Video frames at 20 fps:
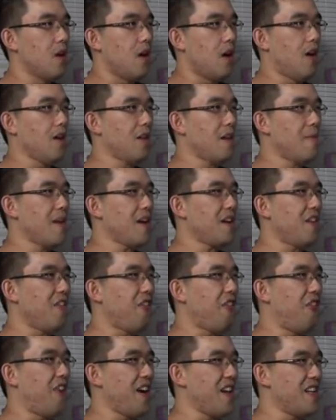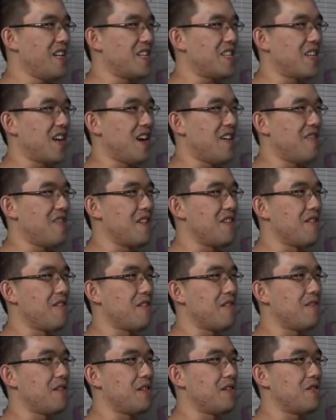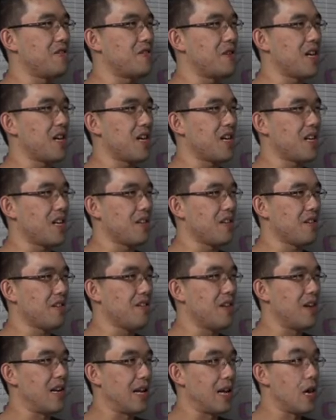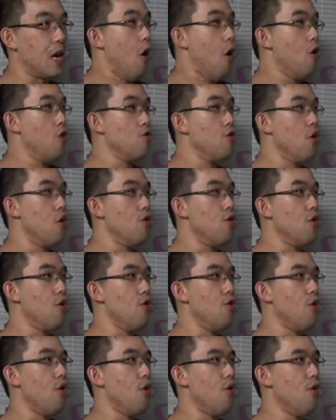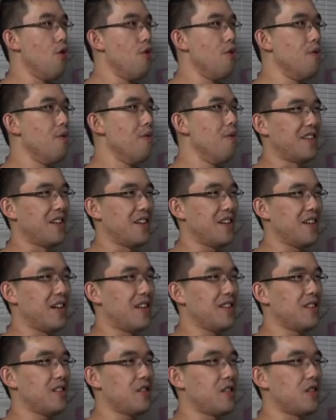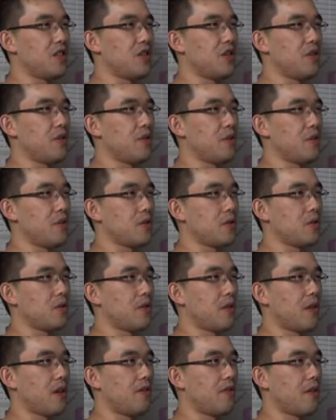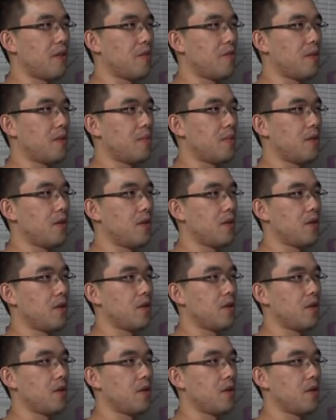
Oh, they make a funny sound when you when you try to kill them. They're like, I mean, I'll need to show show that if I remember.